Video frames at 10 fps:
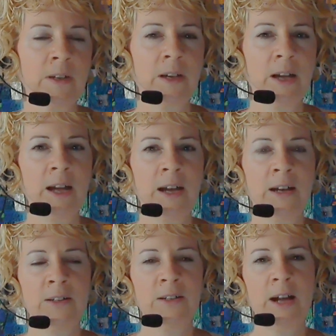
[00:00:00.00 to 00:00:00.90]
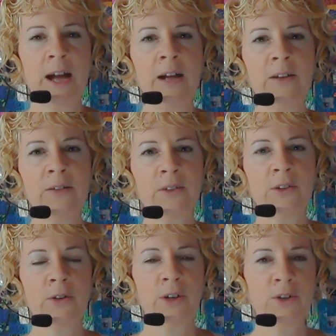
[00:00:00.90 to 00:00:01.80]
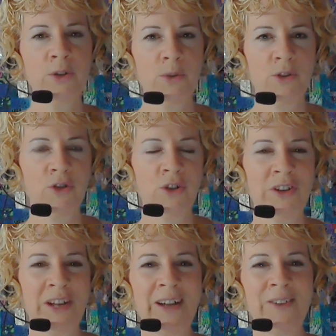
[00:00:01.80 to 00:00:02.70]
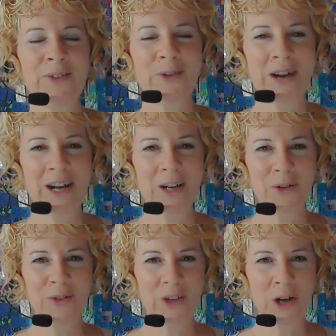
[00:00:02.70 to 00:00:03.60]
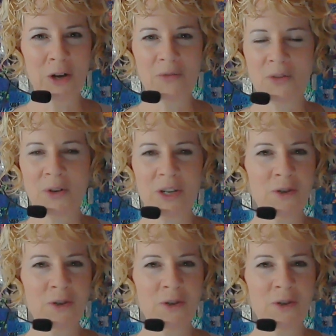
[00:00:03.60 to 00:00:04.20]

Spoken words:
And ask your intuition, ask your higher self, your inner